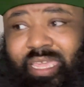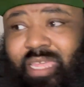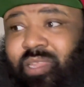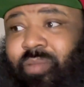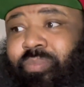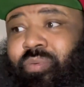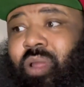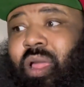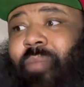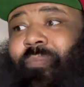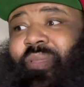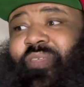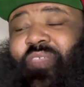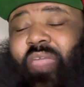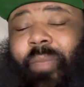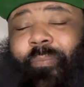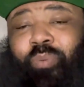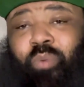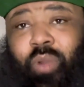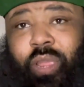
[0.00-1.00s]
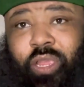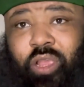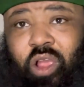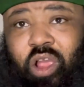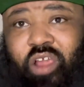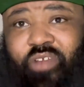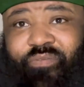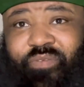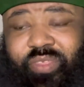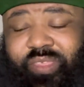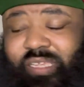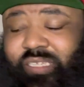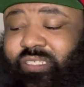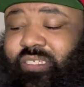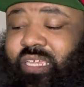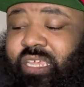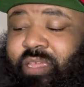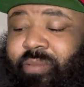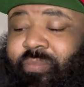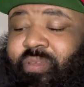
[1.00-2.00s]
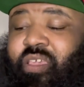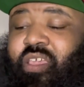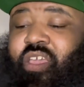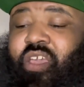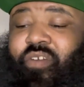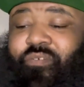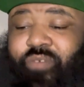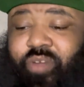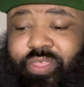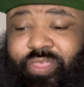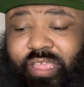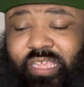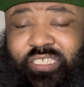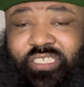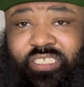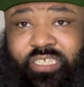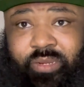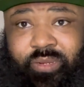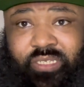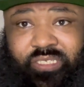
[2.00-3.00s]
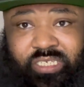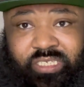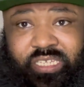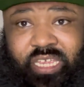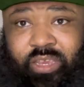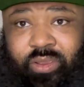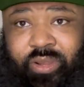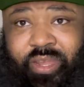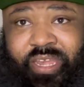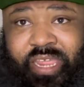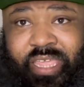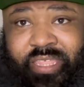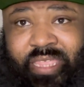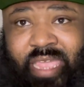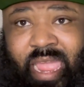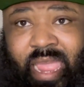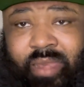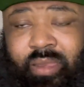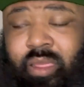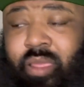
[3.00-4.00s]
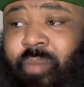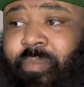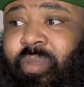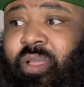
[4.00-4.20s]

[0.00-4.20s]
Can LeBron be that point guard for this team for this series? Because they're going to need that.